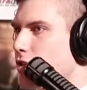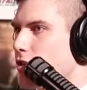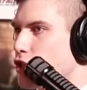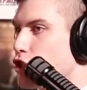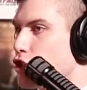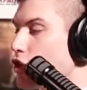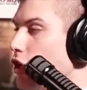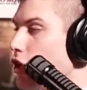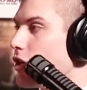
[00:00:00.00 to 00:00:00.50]

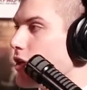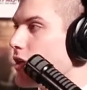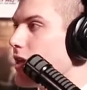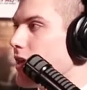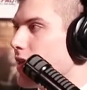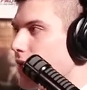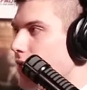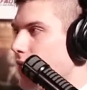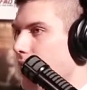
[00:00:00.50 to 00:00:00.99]

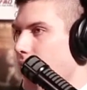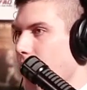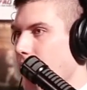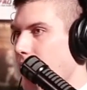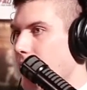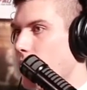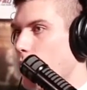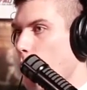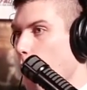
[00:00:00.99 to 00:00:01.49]
should
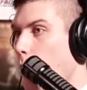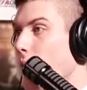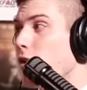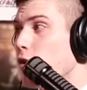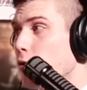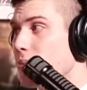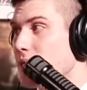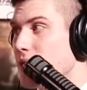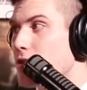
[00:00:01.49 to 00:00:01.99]
and
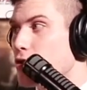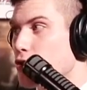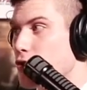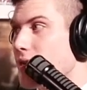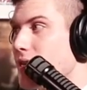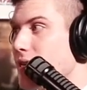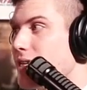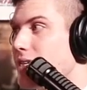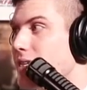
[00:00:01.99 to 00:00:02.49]
will be
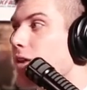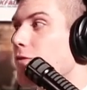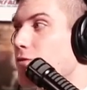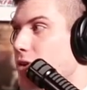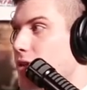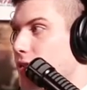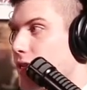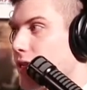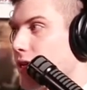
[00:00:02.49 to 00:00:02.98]
treated
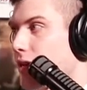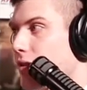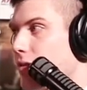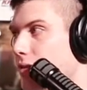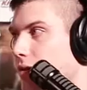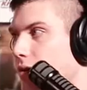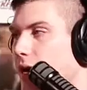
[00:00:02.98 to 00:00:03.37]
differently.